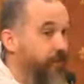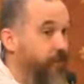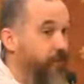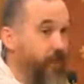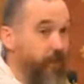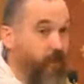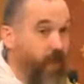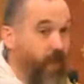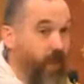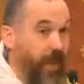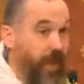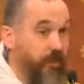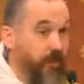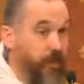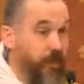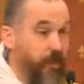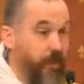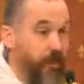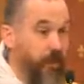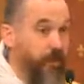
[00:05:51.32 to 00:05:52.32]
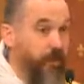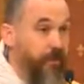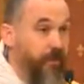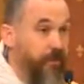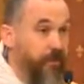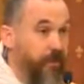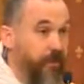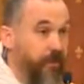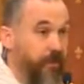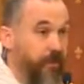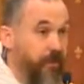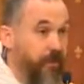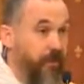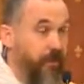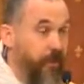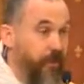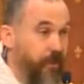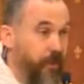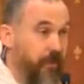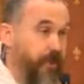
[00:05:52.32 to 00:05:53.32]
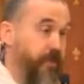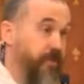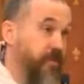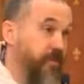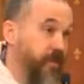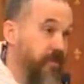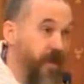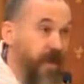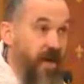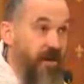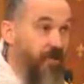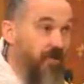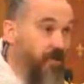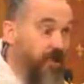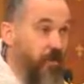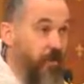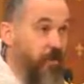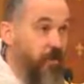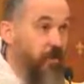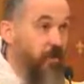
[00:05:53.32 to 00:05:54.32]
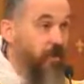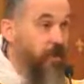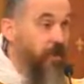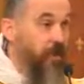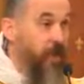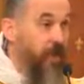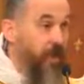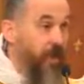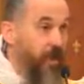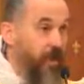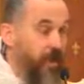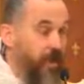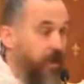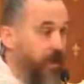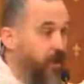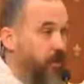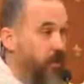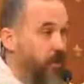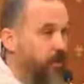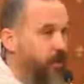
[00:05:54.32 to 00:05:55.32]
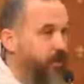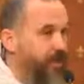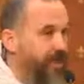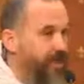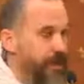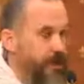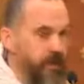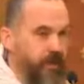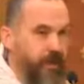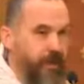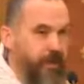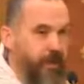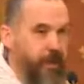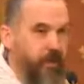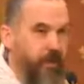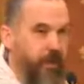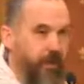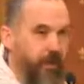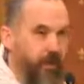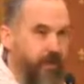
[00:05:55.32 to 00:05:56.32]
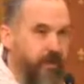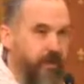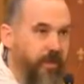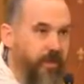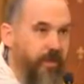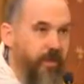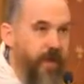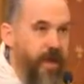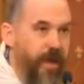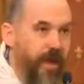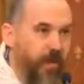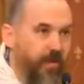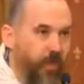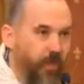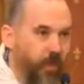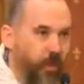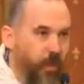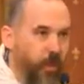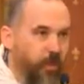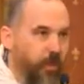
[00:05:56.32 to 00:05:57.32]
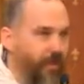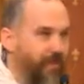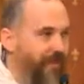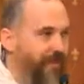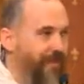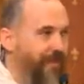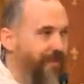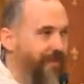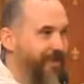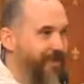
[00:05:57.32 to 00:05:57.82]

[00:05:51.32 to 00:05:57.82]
but we have to believe that even if you get half a host, he, our Lord's not, it's not like you received half our Lord.